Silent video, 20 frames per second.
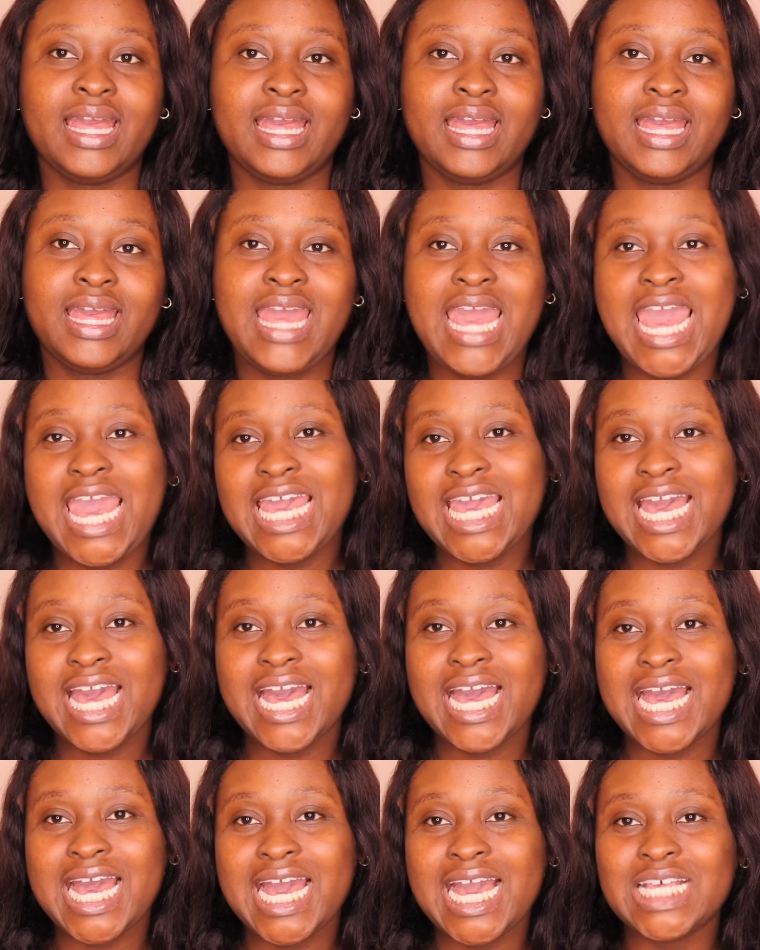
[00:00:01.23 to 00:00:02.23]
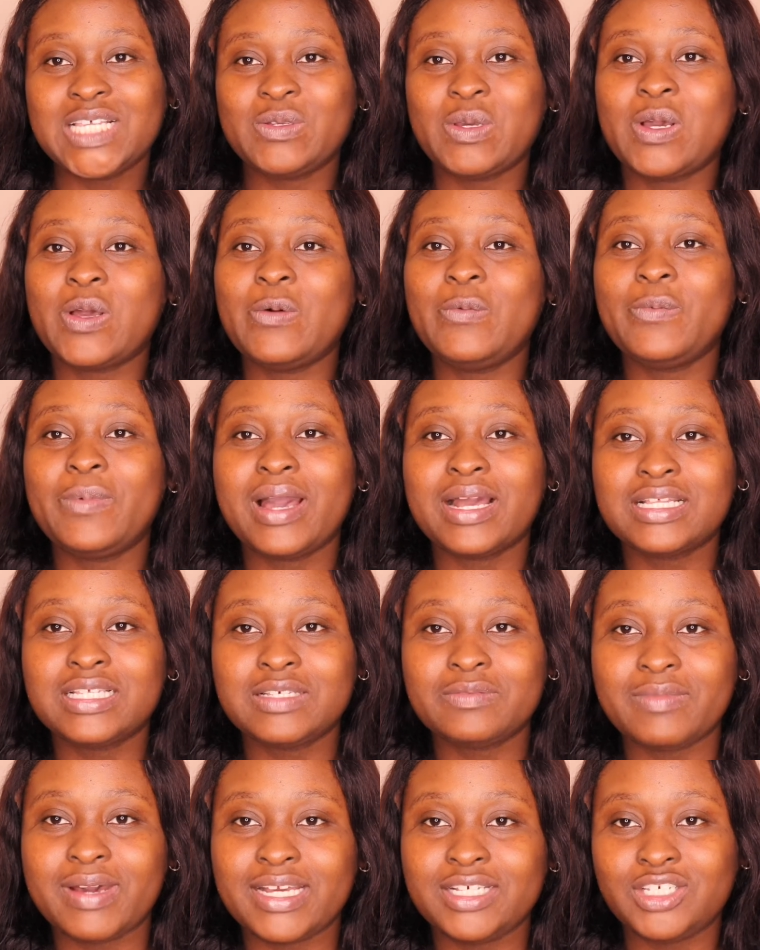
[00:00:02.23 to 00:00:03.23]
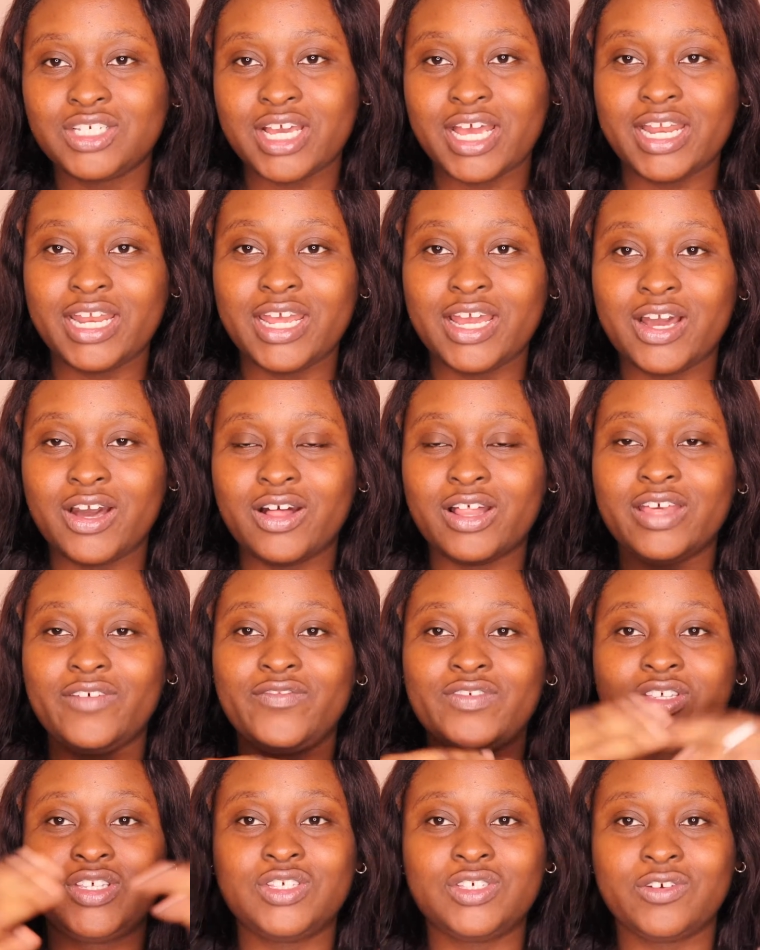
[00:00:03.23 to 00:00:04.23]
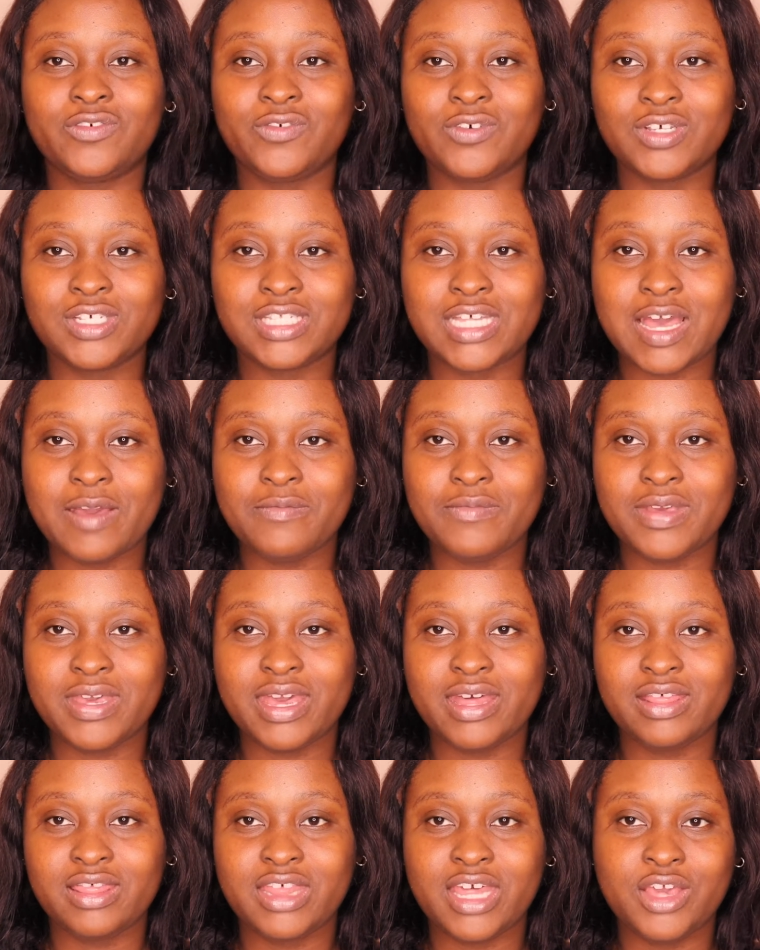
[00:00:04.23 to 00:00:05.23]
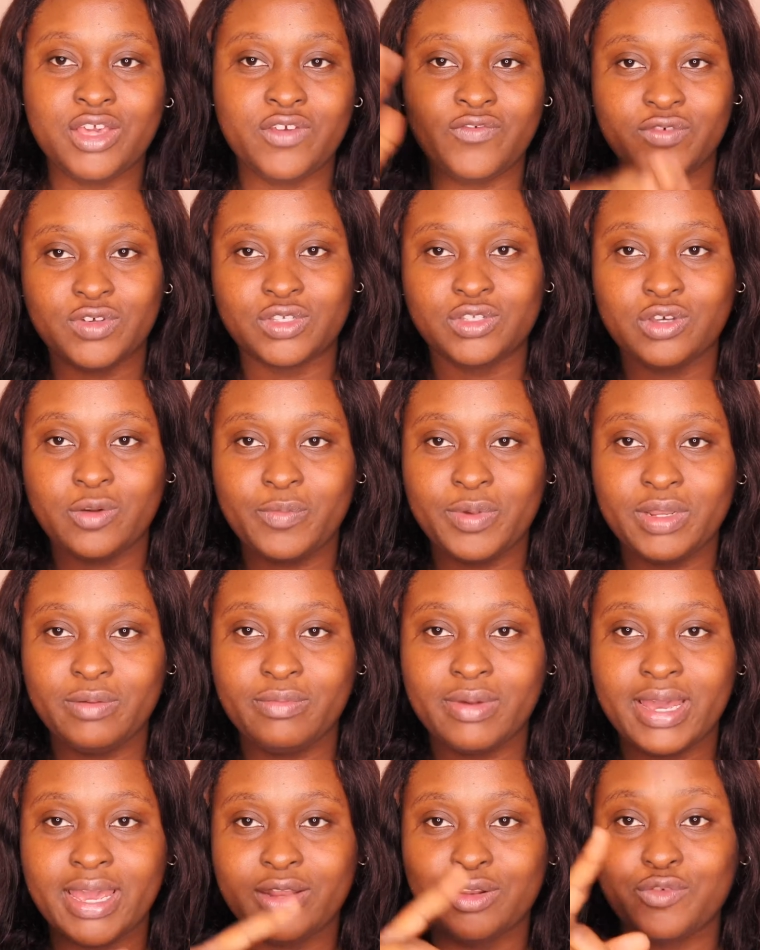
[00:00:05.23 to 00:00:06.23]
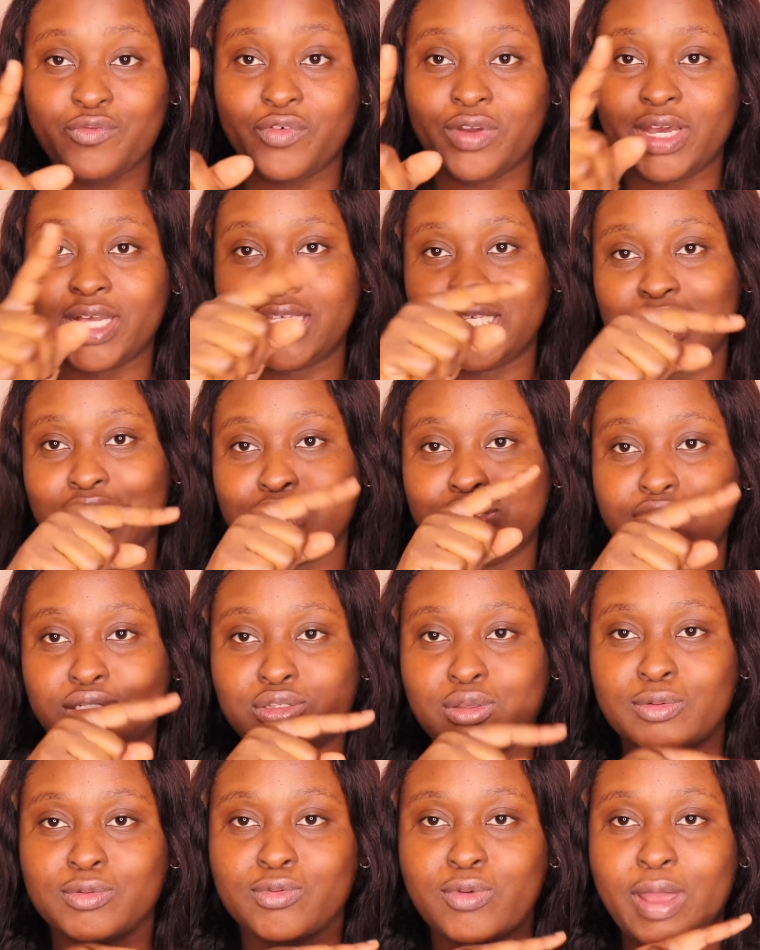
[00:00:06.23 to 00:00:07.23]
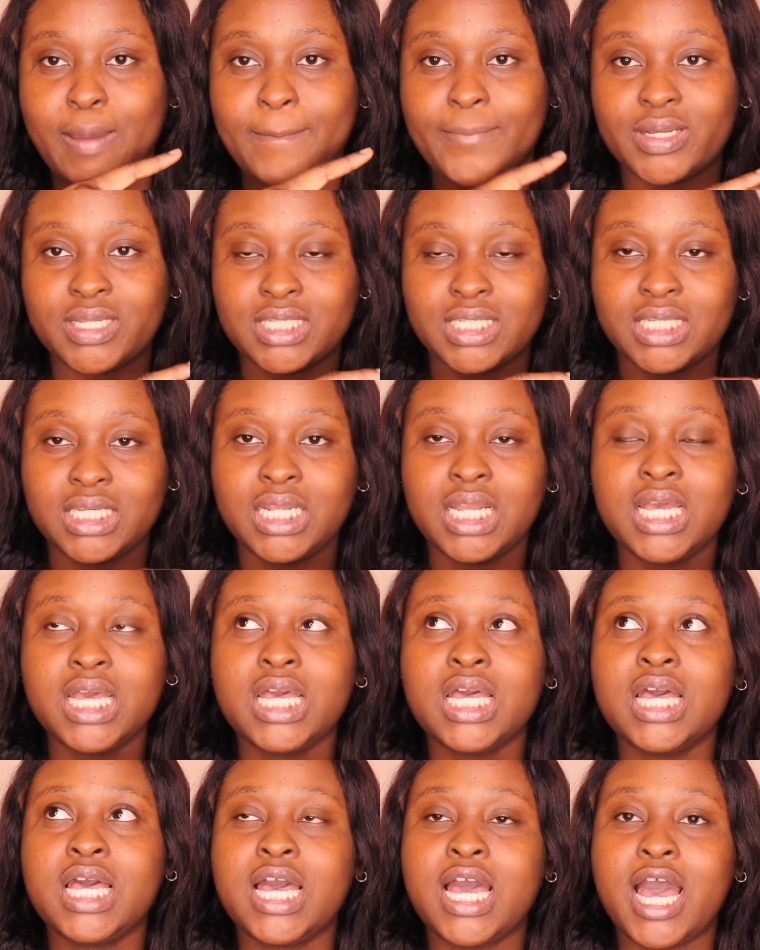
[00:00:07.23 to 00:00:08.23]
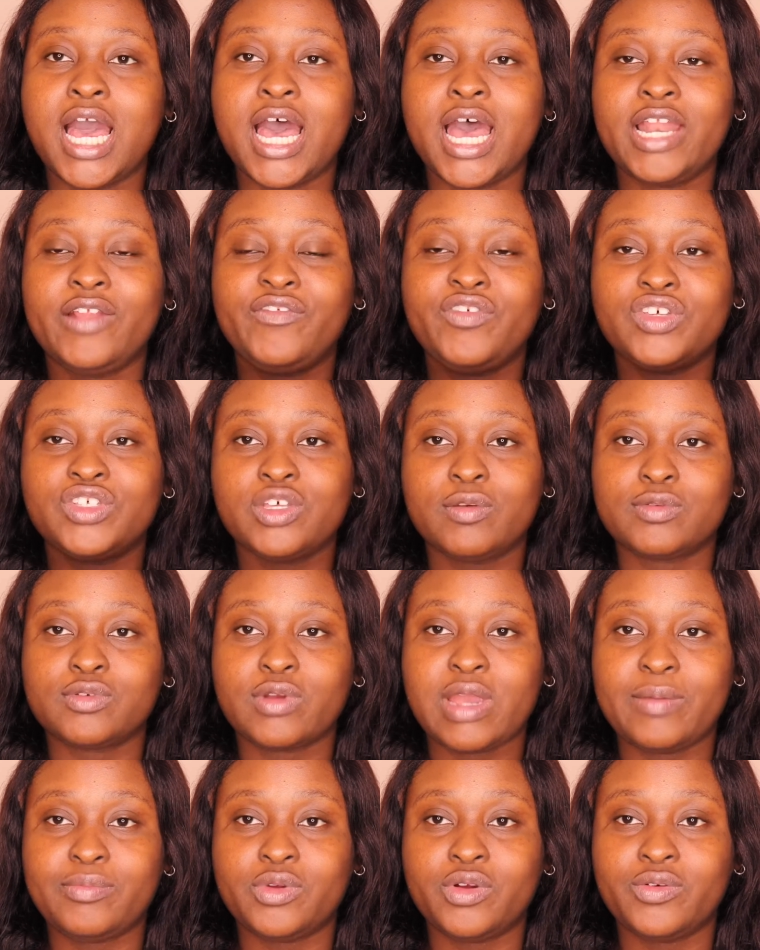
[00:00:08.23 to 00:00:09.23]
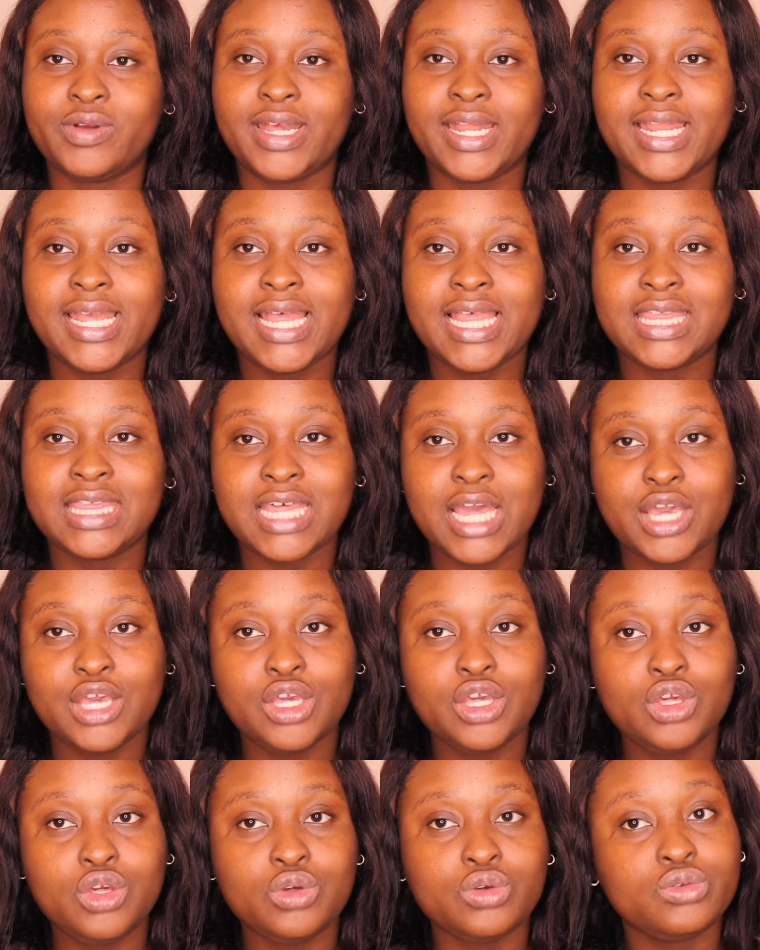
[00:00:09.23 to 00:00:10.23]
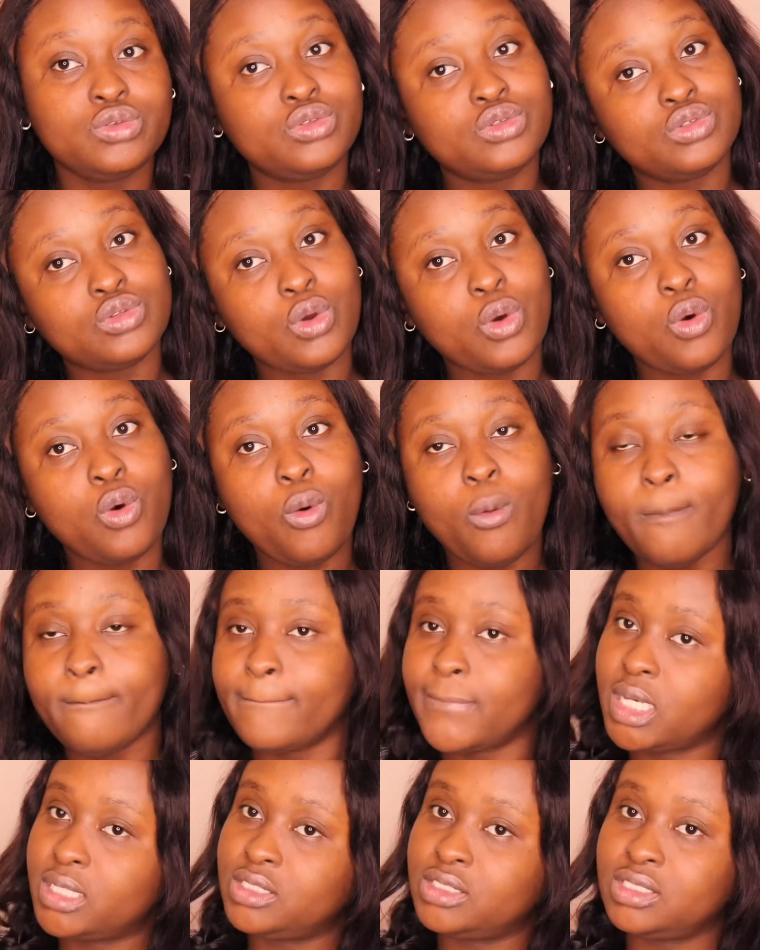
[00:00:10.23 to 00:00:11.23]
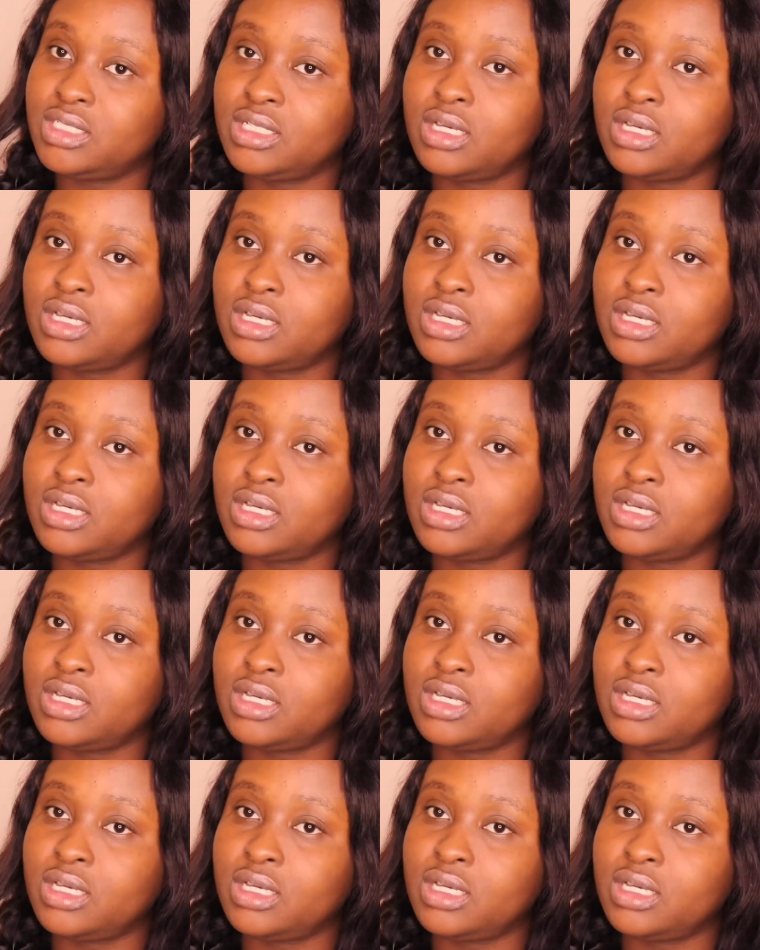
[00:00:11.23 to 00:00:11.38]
Hey guys, welcome back to my channel. If this is your first time here, thank you for stopping by. Don't forget to click the subscribe button, and if you're subscribed already, thank you so much.